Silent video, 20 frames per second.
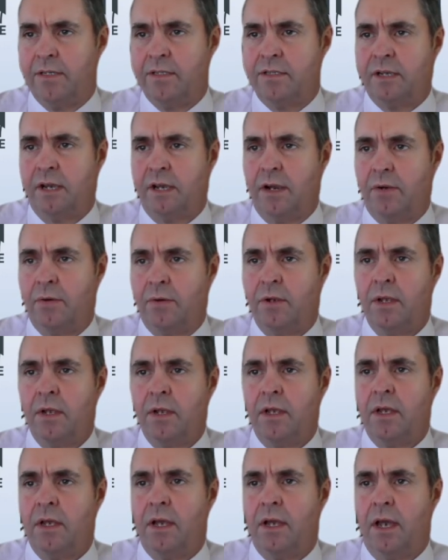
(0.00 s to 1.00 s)
So
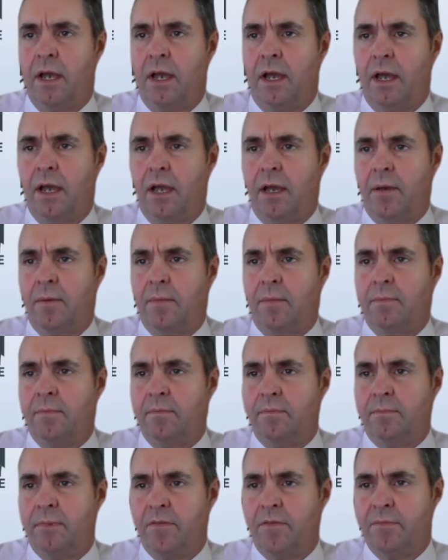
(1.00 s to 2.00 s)

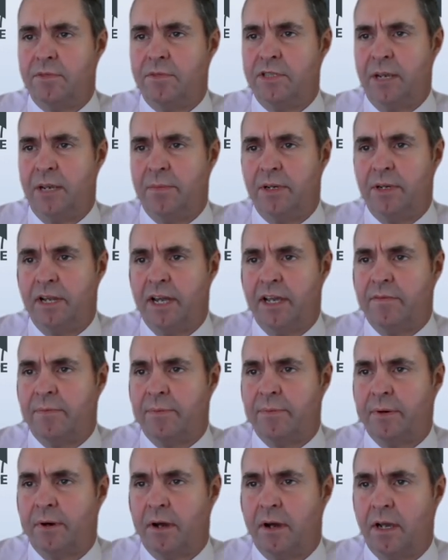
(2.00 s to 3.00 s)
um, from Tim and Dave
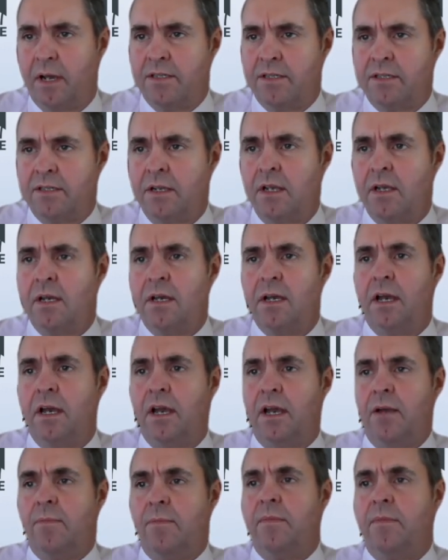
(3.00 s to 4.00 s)
Price.
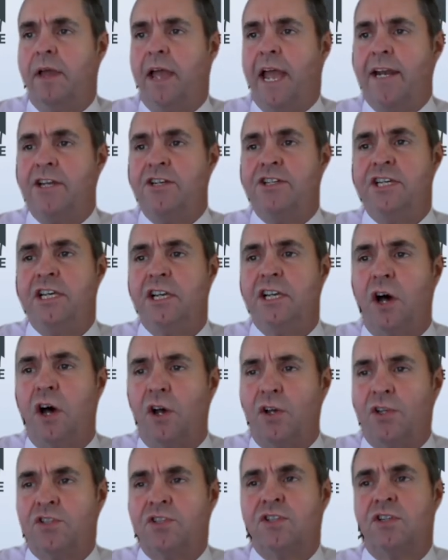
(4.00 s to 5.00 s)
Um, energy
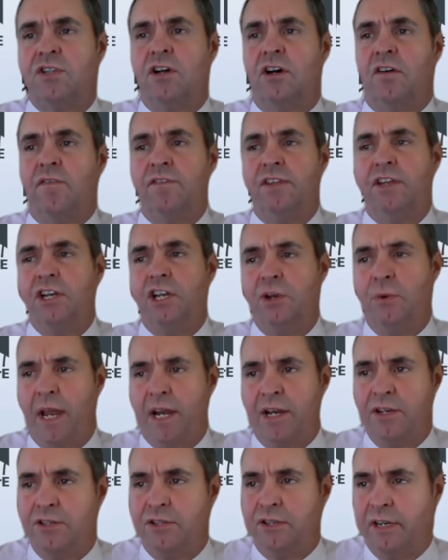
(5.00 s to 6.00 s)
cost of the new
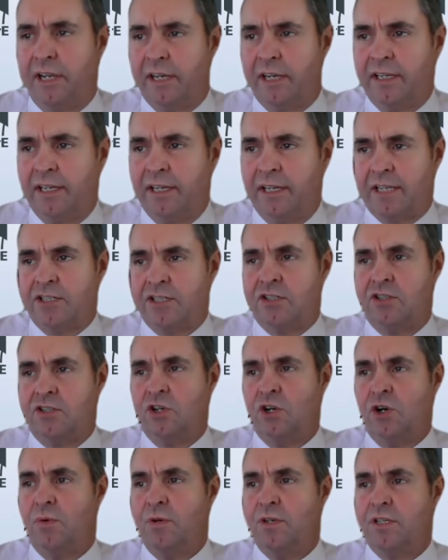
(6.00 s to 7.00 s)
engine and gas
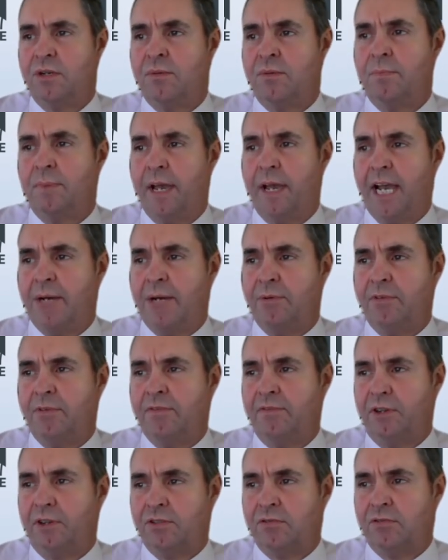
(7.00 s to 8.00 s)
storage compared with
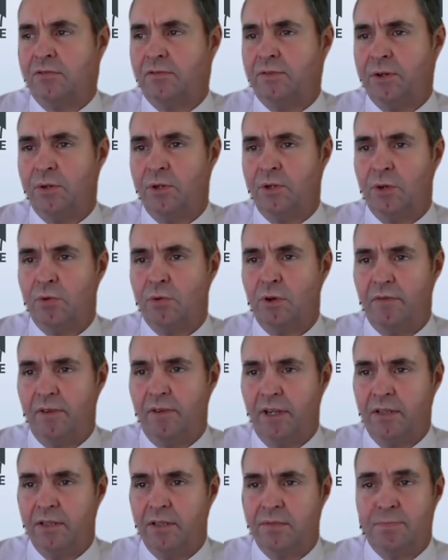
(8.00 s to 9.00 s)
fossil fuel
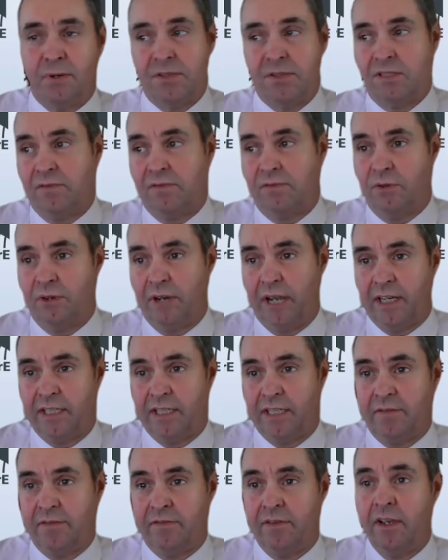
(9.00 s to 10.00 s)
equivalents, positive or
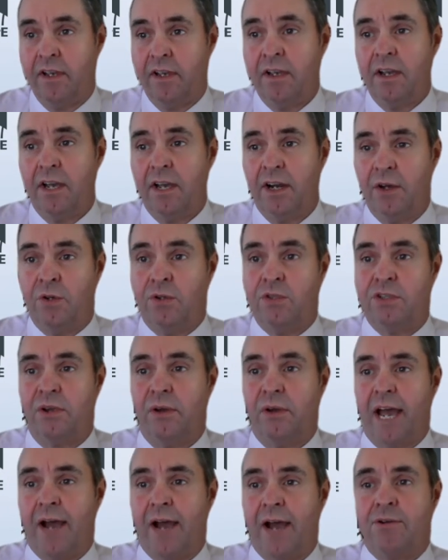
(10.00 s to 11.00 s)
negative, and
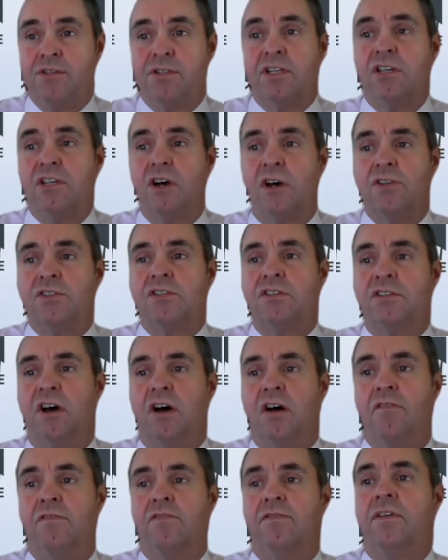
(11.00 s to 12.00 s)
also how does the cost
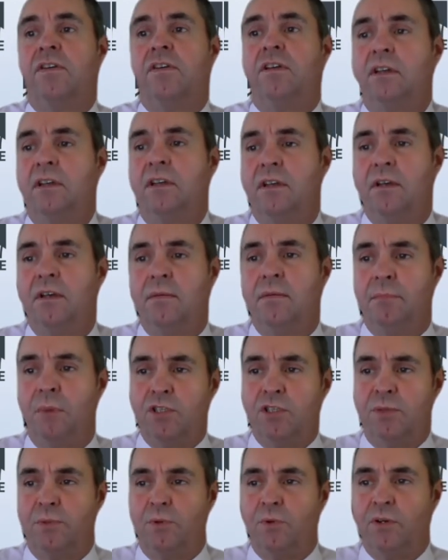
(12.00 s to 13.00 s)
of
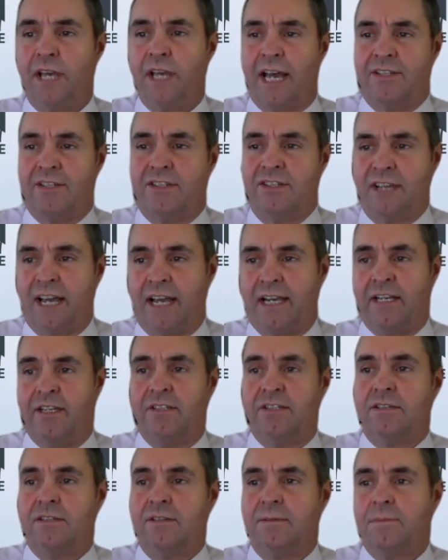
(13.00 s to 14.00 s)
multiple gas
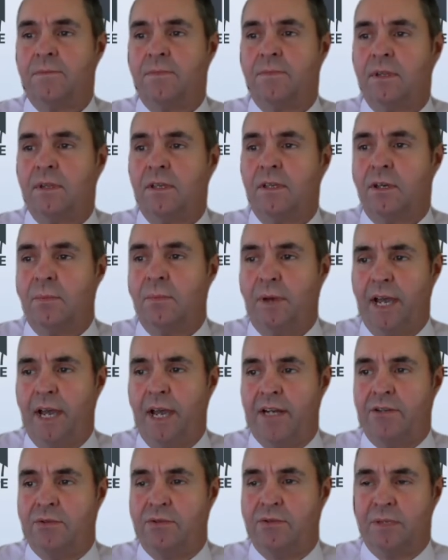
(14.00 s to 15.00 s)
tanks
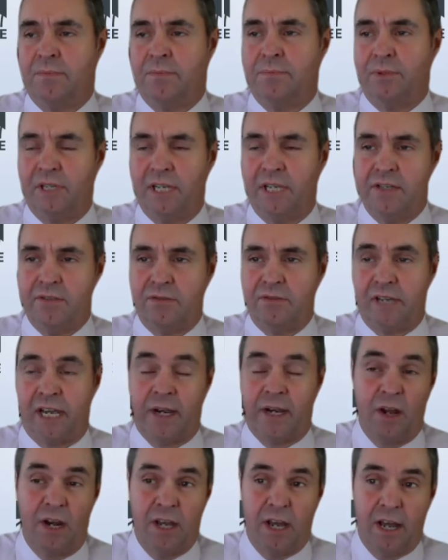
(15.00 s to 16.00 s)
compare to a simple diesel
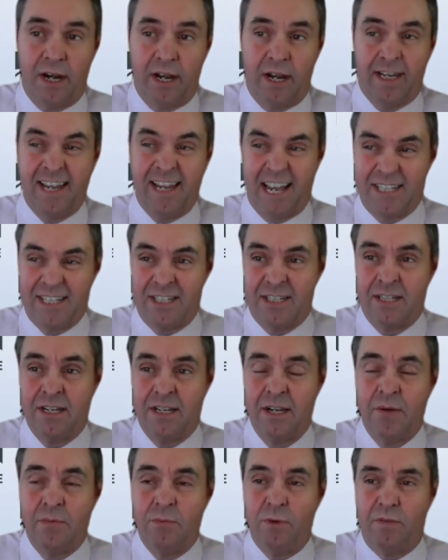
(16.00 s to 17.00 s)
tank? And, and I
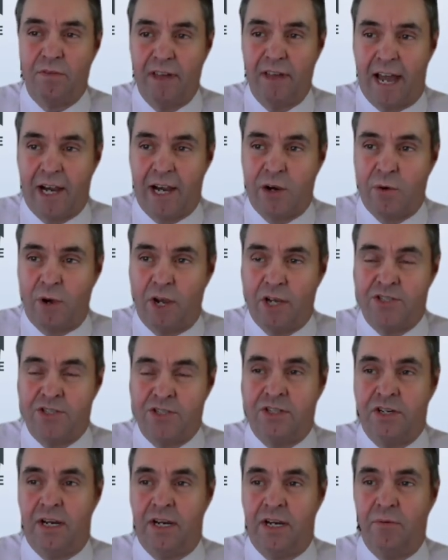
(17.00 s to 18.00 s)
guess with that
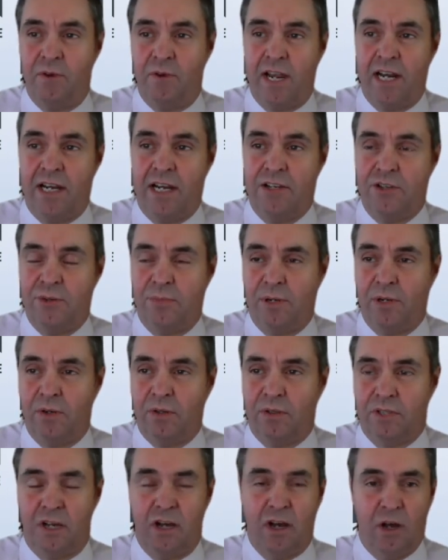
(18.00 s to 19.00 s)
question, it really should be
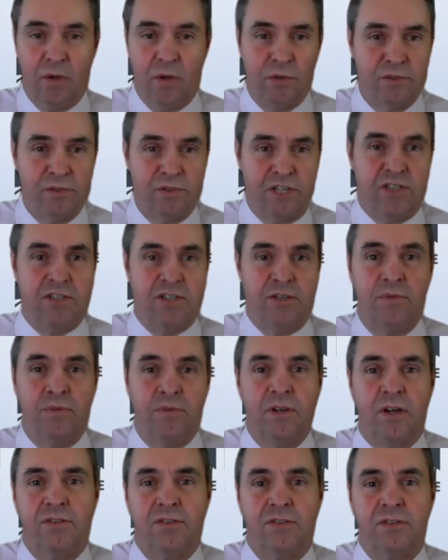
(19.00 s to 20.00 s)
looked at a whole system
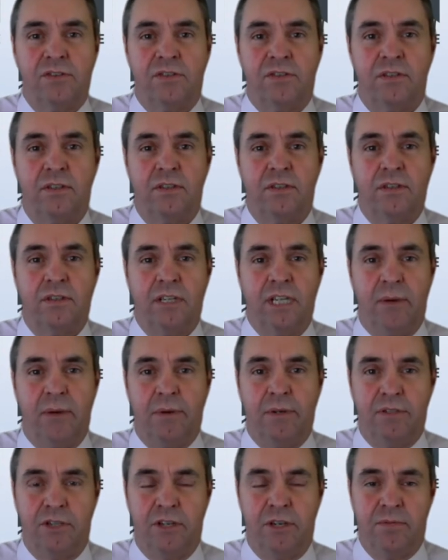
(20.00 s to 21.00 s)
cost, you know,
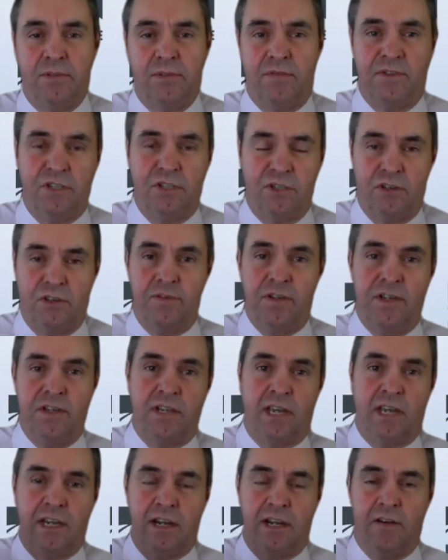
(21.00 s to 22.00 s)
in terms of the stuff you're
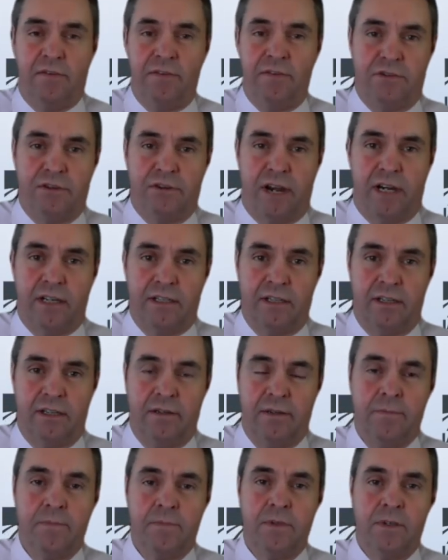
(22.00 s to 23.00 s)
taking off the tractor
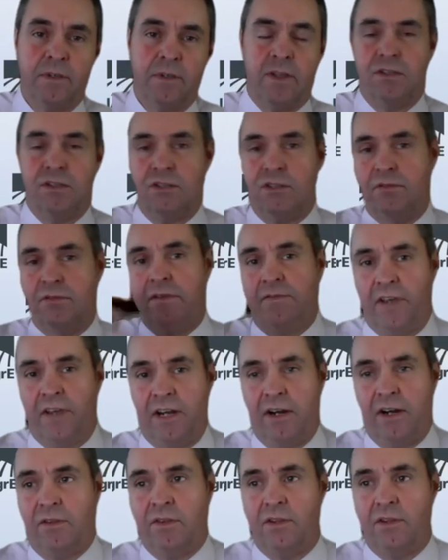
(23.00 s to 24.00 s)
and the stuff you're
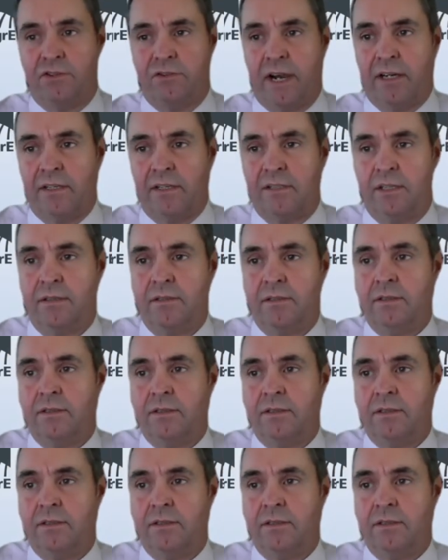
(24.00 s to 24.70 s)
fitting on the tractor.